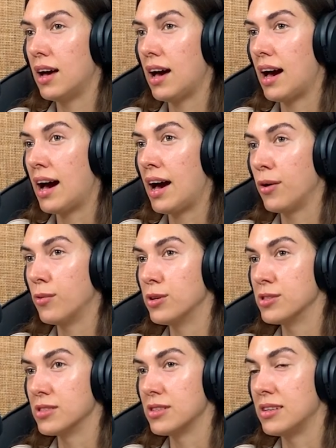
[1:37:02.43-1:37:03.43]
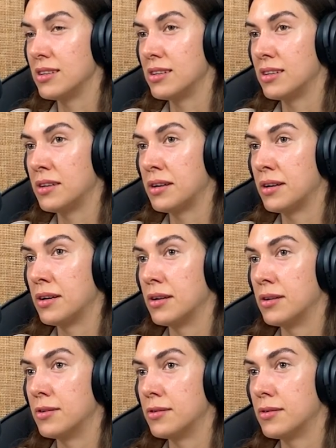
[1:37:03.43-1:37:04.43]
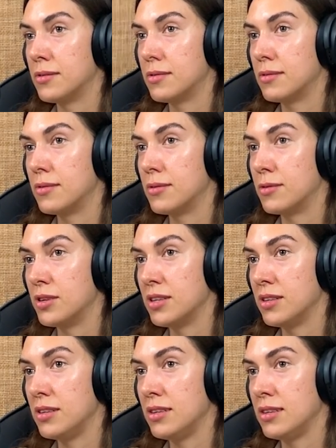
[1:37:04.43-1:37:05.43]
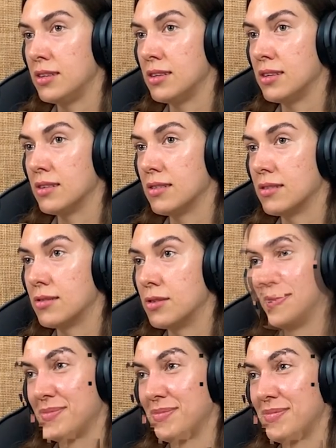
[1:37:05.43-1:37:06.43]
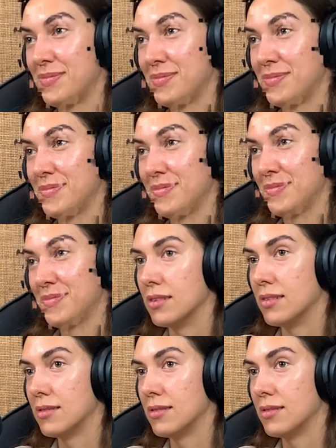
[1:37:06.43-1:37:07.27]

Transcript: I was in a really, really